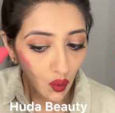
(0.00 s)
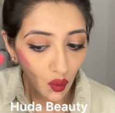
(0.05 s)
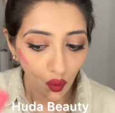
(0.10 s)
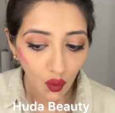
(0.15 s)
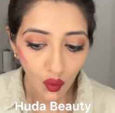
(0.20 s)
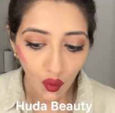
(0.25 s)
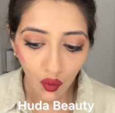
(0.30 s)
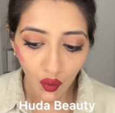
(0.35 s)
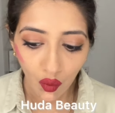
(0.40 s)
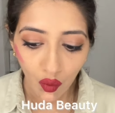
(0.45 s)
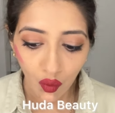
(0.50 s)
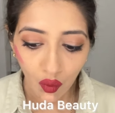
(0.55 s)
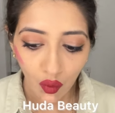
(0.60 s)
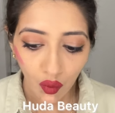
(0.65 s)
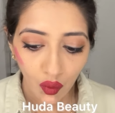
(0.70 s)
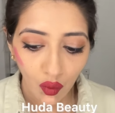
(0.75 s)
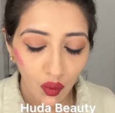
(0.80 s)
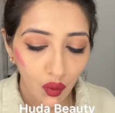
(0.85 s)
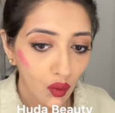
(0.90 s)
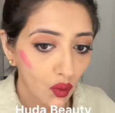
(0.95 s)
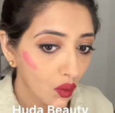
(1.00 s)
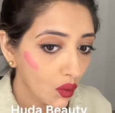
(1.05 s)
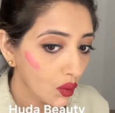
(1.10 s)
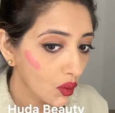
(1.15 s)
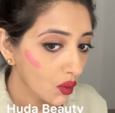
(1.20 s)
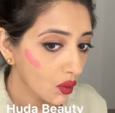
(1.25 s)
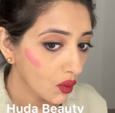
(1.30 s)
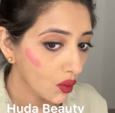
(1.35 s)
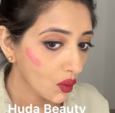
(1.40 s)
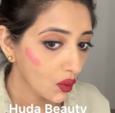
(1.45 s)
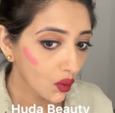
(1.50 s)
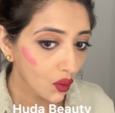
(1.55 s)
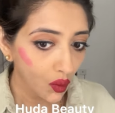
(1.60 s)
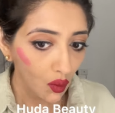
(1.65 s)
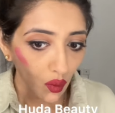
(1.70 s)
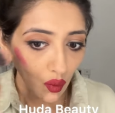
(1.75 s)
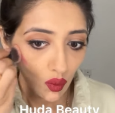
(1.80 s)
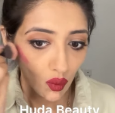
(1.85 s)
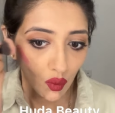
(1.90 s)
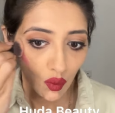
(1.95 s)
End your makeup with a nice
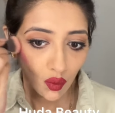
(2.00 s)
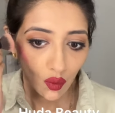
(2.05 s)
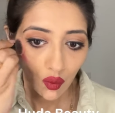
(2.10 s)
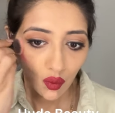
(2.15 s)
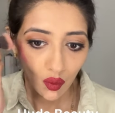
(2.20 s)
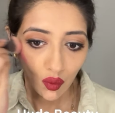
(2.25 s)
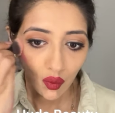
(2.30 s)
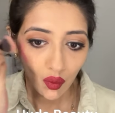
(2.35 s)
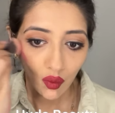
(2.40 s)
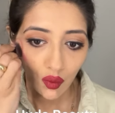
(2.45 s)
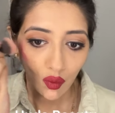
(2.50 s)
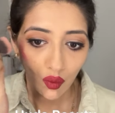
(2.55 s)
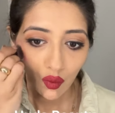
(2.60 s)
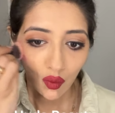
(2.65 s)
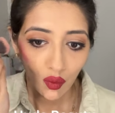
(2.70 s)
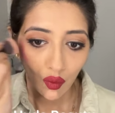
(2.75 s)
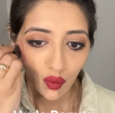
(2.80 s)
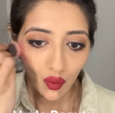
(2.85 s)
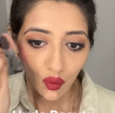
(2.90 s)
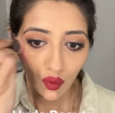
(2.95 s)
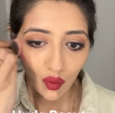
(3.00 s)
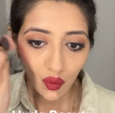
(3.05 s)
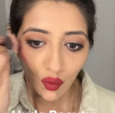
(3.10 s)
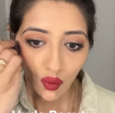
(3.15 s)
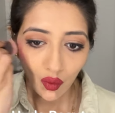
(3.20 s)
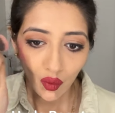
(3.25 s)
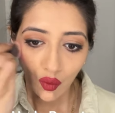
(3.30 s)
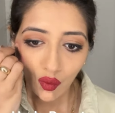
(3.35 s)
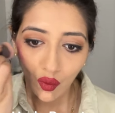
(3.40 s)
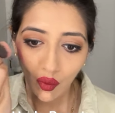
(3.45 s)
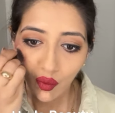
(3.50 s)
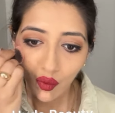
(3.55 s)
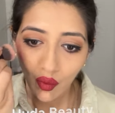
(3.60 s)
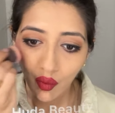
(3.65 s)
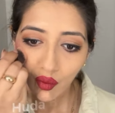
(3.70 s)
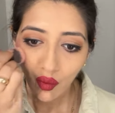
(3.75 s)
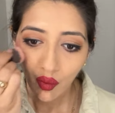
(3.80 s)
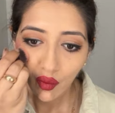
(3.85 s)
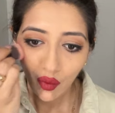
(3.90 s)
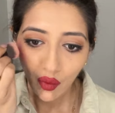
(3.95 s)
blush. I do not contour in
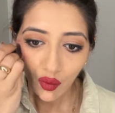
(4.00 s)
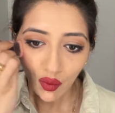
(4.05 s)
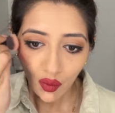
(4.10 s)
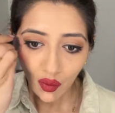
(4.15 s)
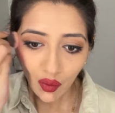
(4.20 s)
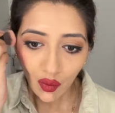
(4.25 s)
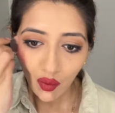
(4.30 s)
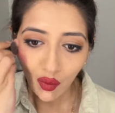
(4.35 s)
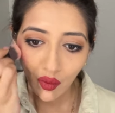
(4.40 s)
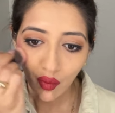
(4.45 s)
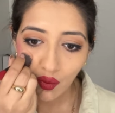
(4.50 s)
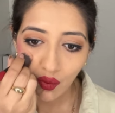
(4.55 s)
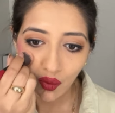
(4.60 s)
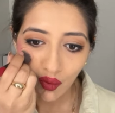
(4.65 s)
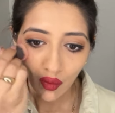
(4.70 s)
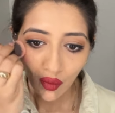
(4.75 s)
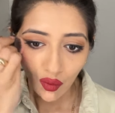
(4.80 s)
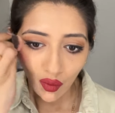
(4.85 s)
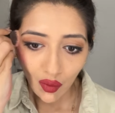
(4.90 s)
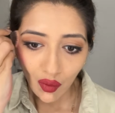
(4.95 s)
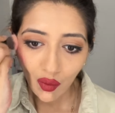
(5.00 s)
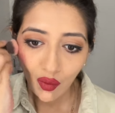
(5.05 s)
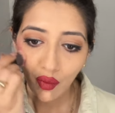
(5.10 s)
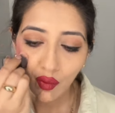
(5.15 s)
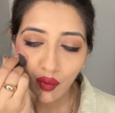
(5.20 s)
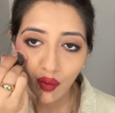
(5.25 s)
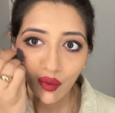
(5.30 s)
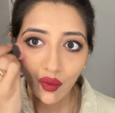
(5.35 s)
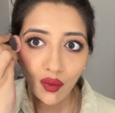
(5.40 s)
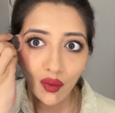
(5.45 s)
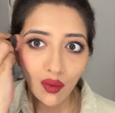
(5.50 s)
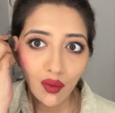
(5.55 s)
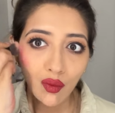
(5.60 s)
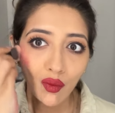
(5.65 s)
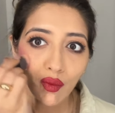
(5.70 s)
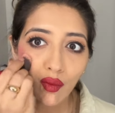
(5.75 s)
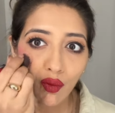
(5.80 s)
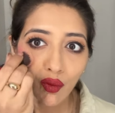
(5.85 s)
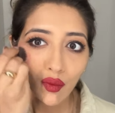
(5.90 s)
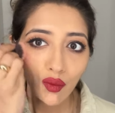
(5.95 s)
summer because of the heat, it looks
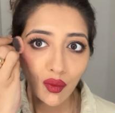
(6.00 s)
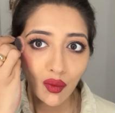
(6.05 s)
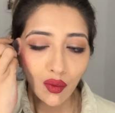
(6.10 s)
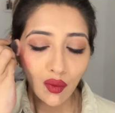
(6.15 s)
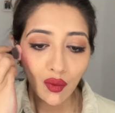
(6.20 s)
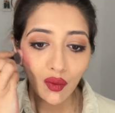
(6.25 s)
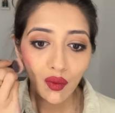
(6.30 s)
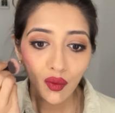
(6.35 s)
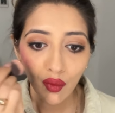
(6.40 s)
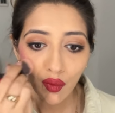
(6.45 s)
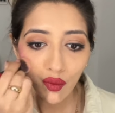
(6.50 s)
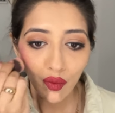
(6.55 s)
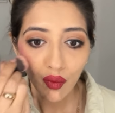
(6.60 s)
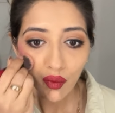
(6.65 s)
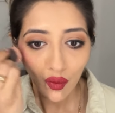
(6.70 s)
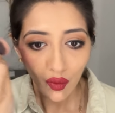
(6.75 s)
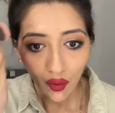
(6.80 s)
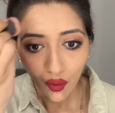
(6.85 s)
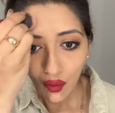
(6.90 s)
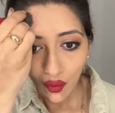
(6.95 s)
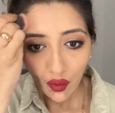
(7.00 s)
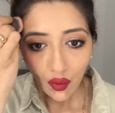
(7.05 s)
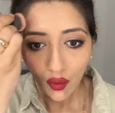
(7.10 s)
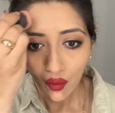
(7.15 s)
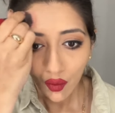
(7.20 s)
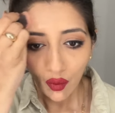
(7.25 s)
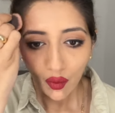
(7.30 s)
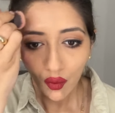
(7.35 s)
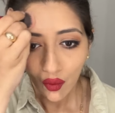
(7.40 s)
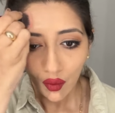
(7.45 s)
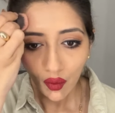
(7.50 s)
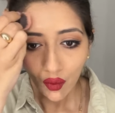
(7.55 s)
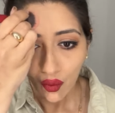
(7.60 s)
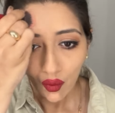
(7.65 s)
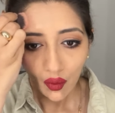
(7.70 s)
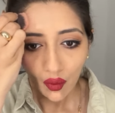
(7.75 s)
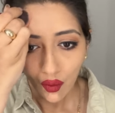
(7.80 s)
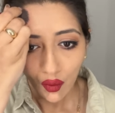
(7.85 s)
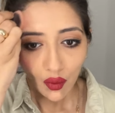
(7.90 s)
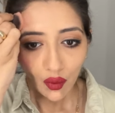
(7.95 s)
patchy, but a blush definitely
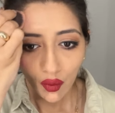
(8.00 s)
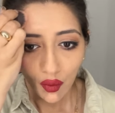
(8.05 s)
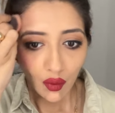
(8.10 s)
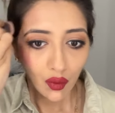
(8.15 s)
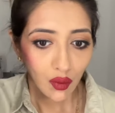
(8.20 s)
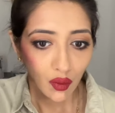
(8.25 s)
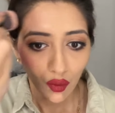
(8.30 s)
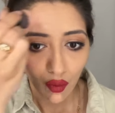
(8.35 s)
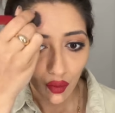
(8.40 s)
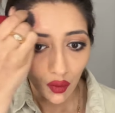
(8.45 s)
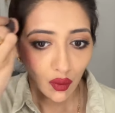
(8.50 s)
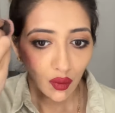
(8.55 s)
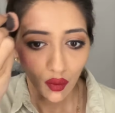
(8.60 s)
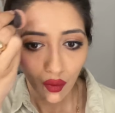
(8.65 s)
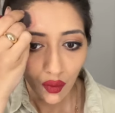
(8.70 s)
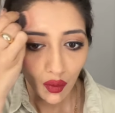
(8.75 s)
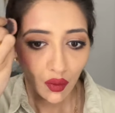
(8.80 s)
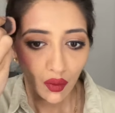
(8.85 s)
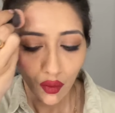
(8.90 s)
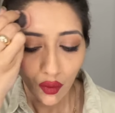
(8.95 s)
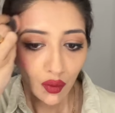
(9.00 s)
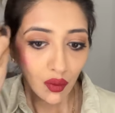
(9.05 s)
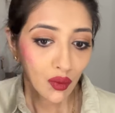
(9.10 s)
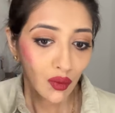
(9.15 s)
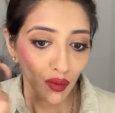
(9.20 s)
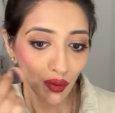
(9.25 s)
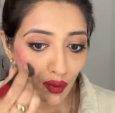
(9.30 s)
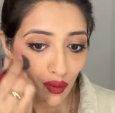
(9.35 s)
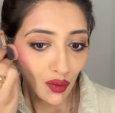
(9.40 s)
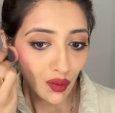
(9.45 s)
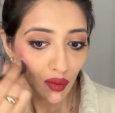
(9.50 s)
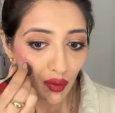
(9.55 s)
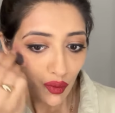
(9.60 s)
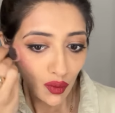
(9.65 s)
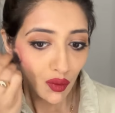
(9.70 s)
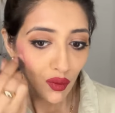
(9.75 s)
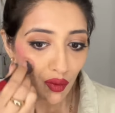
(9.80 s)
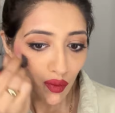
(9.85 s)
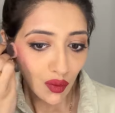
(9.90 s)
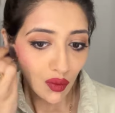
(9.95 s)
completes the look. If you have oily
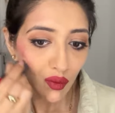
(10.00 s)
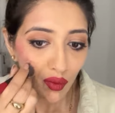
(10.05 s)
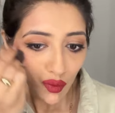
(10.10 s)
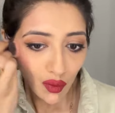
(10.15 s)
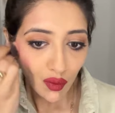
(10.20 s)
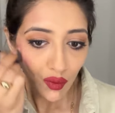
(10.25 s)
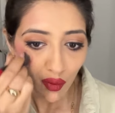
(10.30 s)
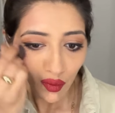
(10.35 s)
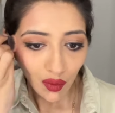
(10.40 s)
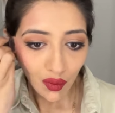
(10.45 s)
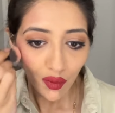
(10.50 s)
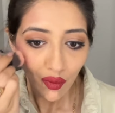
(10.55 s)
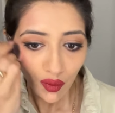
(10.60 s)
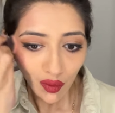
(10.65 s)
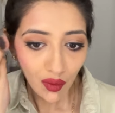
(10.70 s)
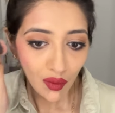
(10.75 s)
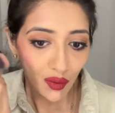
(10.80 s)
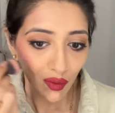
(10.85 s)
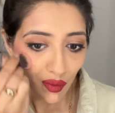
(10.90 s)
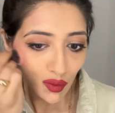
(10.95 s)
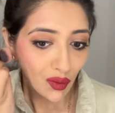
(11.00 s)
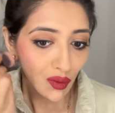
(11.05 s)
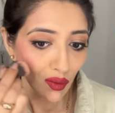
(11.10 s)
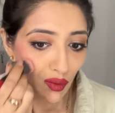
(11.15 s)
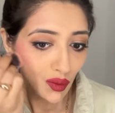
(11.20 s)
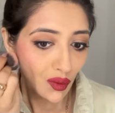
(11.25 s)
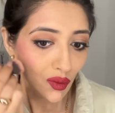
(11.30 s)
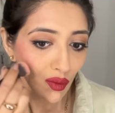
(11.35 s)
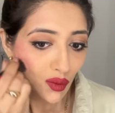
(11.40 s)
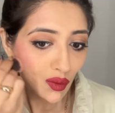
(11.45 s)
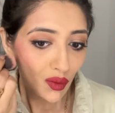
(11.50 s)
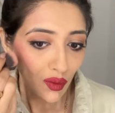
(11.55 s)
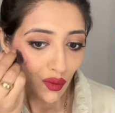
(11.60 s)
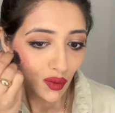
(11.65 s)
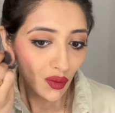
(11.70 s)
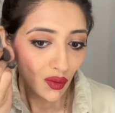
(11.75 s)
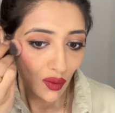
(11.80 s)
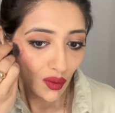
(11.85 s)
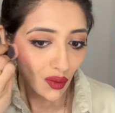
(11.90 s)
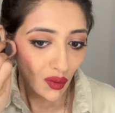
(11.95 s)
skin, go for a powder based one. I
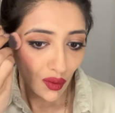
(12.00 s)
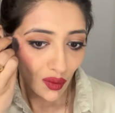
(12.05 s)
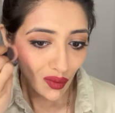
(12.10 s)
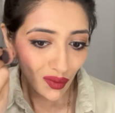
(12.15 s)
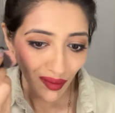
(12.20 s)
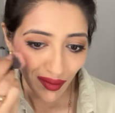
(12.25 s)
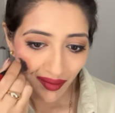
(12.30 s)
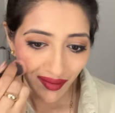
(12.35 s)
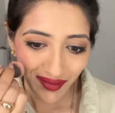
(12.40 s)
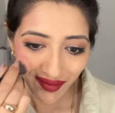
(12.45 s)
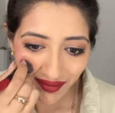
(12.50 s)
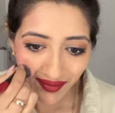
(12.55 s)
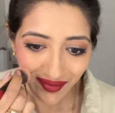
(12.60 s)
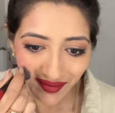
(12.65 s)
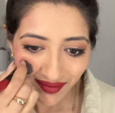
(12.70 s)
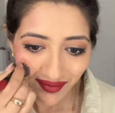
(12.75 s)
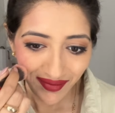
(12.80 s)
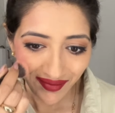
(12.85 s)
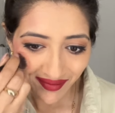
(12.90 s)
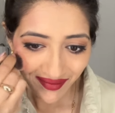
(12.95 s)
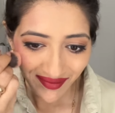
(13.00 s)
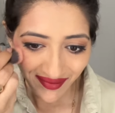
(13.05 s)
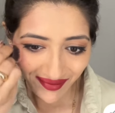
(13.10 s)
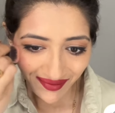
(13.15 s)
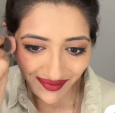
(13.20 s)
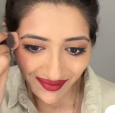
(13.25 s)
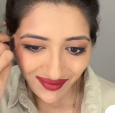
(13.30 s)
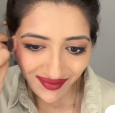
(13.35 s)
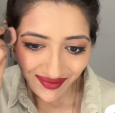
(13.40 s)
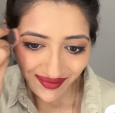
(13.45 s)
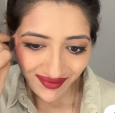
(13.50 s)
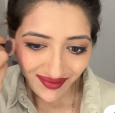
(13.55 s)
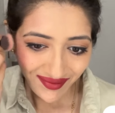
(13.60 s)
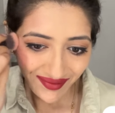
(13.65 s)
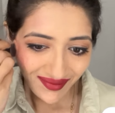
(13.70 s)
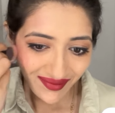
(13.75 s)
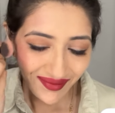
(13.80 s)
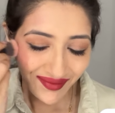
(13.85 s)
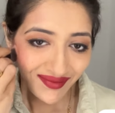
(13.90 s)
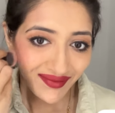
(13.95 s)
have dry skin, so I like using a
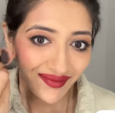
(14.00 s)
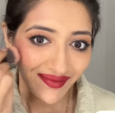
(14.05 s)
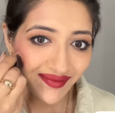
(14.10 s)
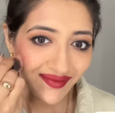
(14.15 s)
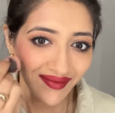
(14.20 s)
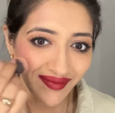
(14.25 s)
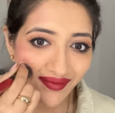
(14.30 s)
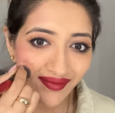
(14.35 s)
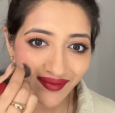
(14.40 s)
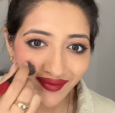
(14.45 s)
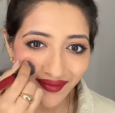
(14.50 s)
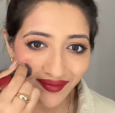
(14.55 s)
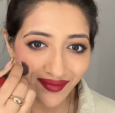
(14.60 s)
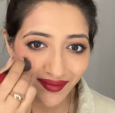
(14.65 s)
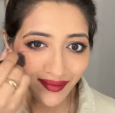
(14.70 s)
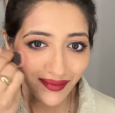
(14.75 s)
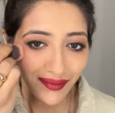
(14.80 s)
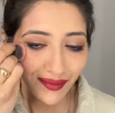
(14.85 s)
cream blush.